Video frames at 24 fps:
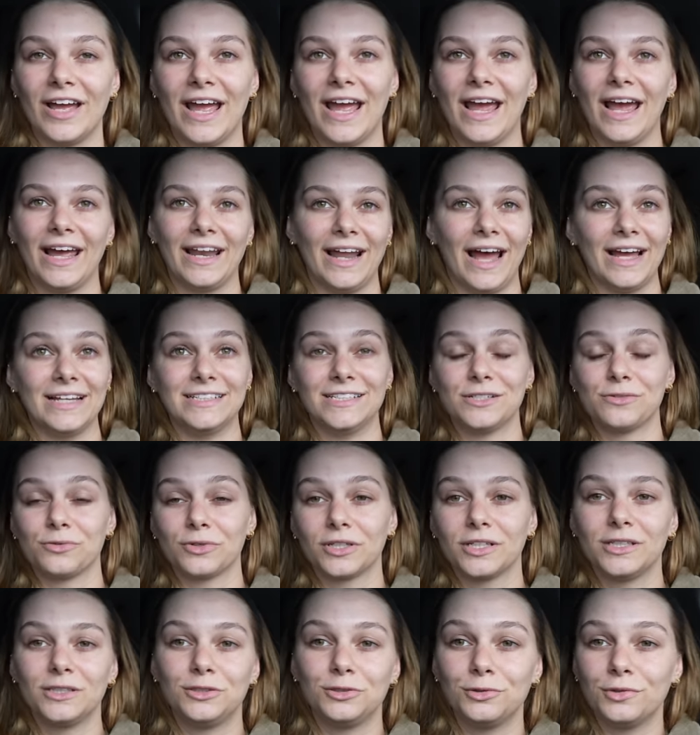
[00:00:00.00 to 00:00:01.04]
and I didn't
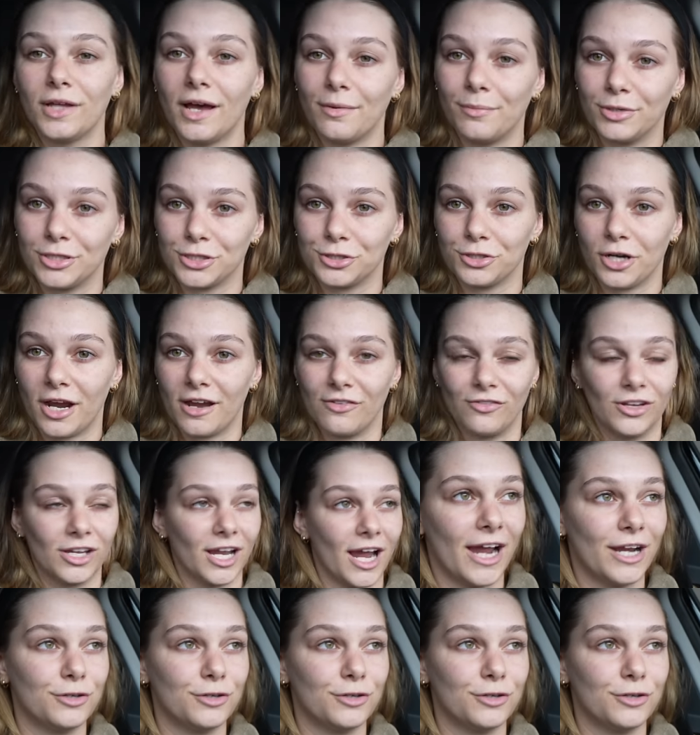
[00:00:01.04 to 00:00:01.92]
really do that much driving.